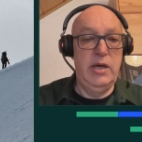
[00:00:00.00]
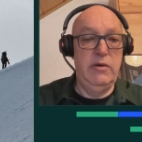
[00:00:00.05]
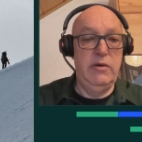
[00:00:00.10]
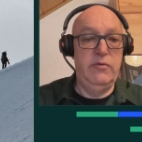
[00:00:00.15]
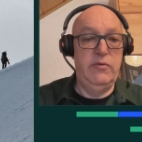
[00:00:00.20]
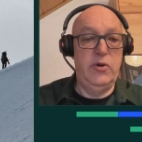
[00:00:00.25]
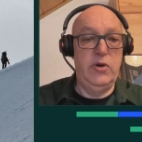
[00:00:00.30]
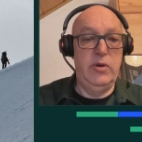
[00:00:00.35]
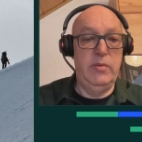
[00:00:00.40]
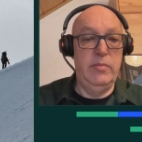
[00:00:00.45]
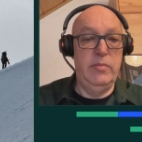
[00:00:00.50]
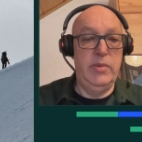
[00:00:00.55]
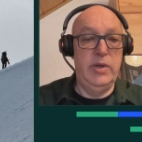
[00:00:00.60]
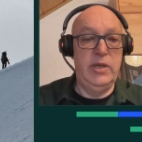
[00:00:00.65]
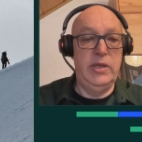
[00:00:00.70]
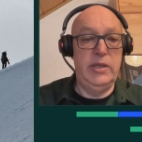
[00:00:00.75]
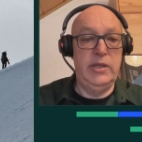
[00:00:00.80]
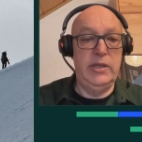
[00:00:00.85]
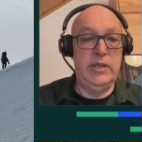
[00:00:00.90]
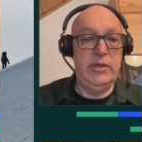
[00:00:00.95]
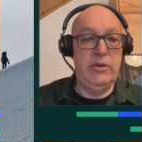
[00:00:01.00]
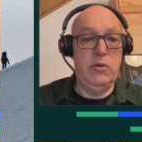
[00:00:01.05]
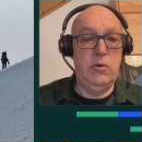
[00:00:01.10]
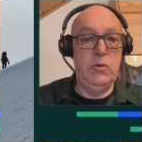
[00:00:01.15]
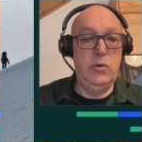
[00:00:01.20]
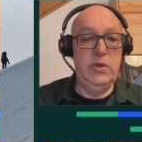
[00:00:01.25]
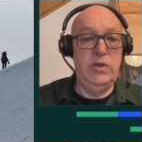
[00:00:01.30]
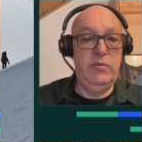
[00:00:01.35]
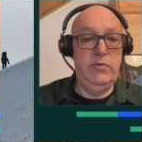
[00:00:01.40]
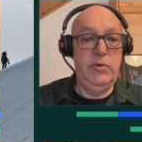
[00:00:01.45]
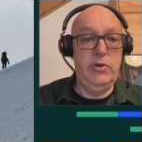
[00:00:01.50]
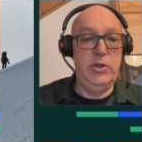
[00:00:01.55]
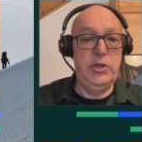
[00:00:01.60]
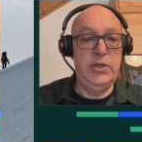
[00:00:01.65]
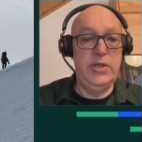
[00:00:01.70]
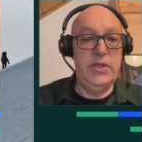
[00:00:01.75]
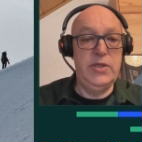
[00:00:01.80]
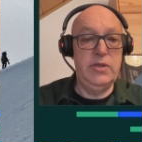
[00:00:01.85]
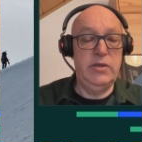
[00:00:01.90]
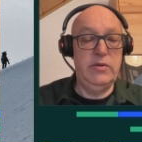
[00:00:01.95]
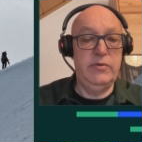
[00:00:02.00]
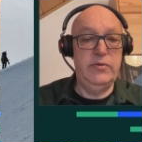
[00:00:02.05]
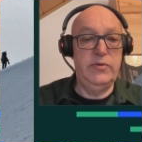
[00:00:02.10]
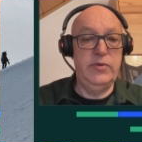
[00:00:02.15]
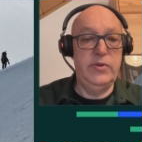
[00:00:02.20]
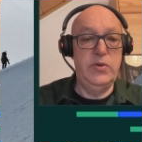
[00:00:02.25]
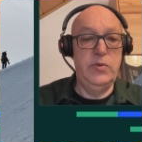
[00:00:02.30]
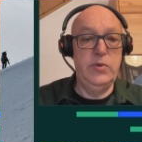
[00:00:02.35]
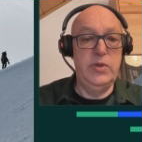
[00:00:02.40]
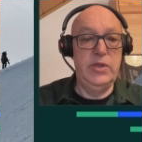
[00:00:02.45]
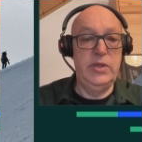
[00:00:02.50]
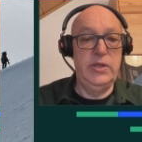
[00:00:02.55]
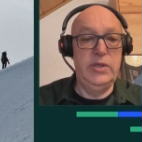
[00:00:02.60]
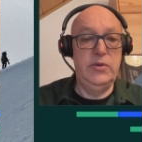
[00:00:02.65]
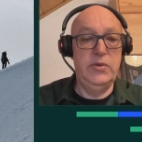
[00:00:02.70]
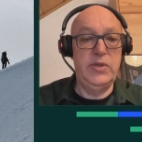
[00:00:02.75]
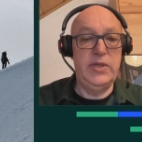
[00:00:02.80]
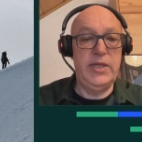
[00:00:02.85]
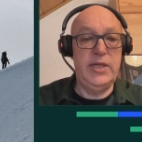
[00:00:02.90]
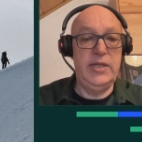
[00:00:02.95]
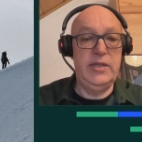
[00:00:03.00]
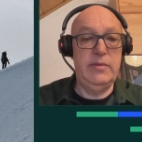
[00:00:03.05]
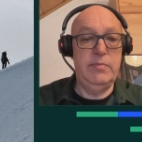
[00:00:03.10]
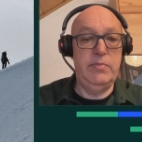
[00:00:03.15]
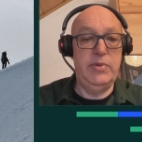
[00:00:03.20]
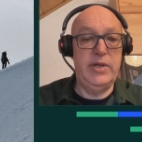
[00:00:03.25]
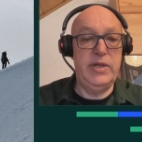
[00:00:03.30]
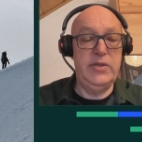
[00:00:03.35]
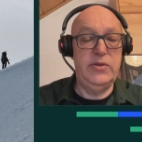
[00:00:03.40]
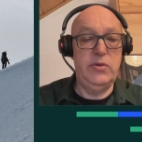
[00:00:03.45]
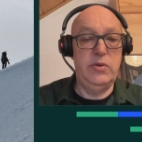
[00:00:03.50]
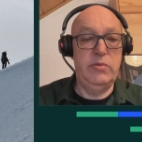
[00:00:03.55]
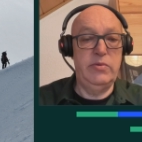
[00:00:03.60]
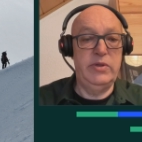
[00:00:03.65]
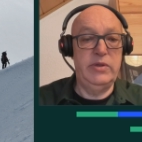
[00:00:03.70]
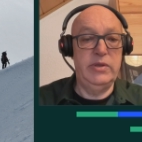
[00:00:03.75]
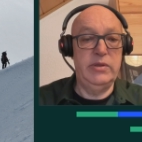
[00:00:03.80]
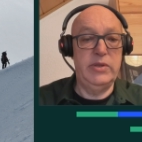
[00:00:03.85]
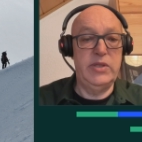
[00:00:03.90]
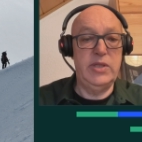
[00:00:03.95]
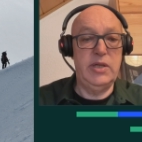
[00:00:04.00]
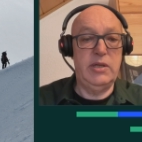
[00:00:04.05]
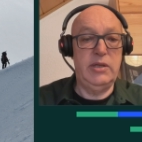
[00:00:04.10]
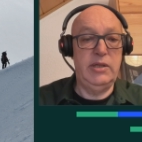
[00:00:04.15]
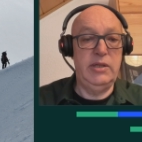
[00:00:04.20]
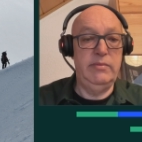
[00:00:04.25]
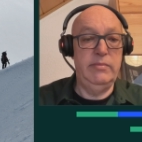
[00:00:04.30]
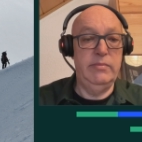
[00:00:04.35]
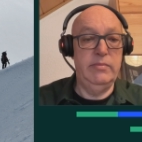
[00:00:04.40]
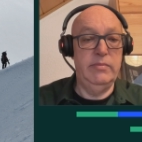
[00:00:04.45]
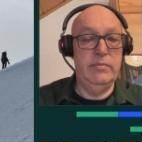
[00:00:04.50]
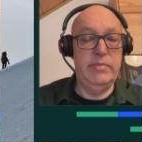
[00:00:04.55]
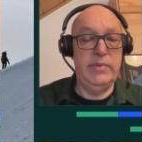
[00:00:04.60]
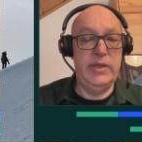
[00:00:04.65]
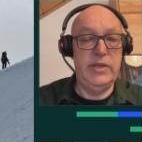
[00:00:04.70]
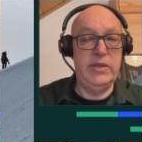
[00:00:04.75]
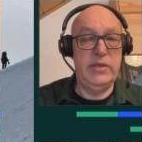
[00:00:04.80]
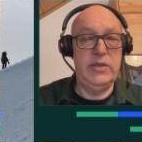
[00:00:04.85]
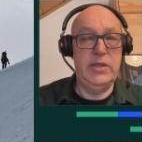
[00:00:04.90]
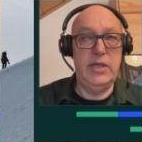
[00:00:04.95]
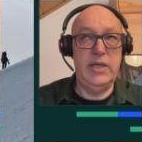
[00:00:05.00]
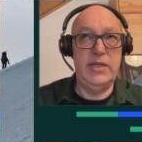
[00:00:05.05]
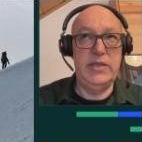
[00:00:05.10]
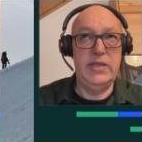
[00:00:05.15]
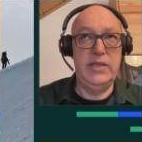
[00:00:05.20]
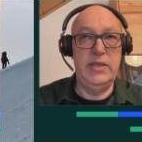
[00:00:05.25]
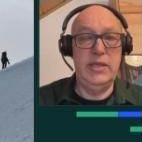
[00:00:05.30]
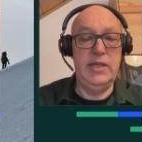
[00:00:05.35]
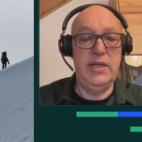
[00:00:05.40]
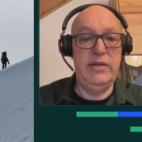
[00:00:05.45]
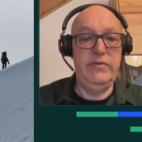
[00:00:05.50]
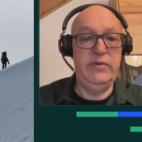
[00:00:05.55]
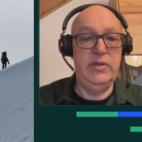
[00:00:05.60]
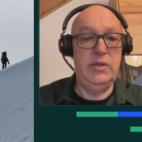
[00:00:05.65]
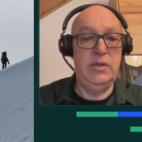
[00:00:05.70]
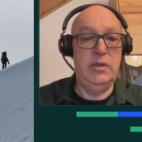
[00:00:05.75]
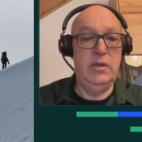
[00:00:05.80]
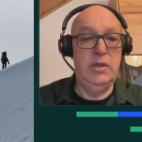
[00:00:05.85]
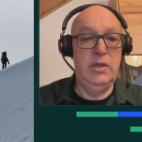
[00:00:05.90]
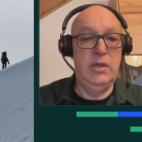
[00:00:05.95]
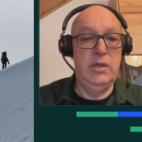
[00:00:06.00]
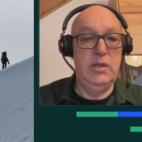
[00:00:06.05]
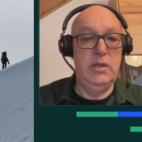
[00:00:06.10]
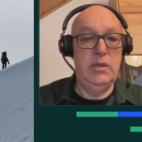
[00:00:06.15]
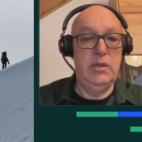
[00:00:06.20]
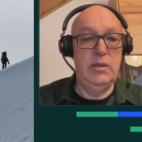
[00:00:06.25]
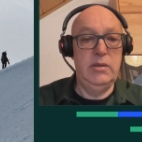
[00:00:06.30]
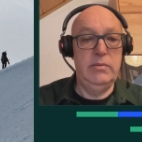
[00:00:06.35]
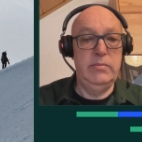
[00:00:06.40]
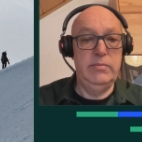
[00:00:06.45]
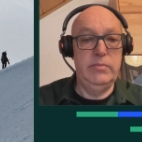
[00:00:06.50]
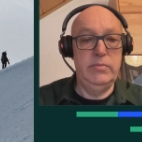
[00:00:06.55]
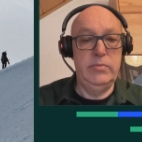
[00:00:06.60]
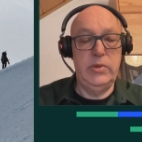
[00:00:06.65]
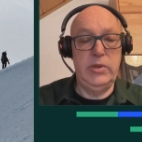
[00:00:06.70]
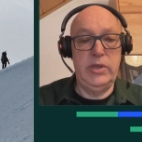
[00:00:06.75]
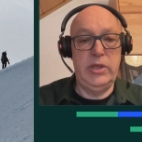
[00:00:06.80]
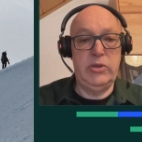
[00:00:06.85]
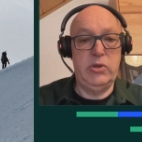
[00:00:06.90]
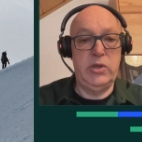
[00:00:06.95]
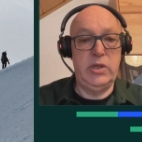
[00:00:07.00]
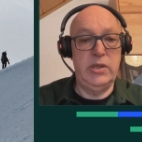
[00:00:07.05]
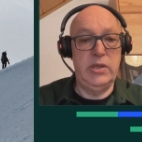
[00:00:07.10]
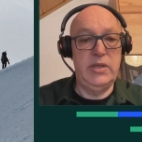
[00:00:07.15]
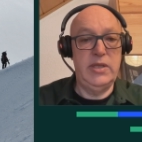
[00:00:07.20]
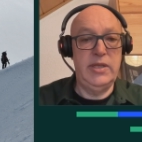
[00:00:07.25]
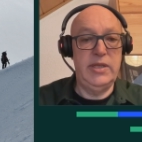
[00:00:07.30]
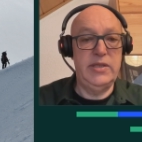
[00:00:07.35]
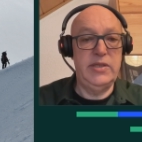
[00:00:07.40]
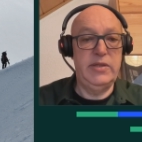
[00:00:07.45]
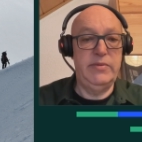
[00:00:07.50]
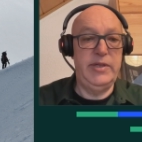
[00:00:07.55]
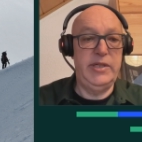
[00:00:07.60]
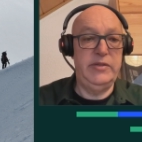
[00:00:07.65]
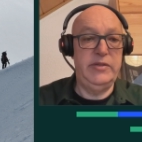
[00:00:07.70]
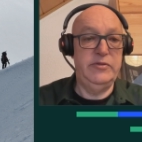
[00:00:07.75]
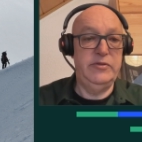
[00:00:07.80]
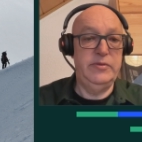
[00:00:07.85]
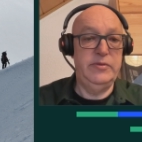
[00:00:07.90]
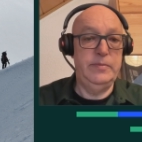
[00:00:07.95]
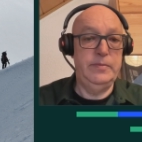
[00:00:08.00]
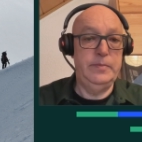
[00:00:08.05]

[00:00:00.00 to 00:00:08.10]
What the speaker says: from older versions of SUSE Linux Enterprise Server starting by /11 or /12.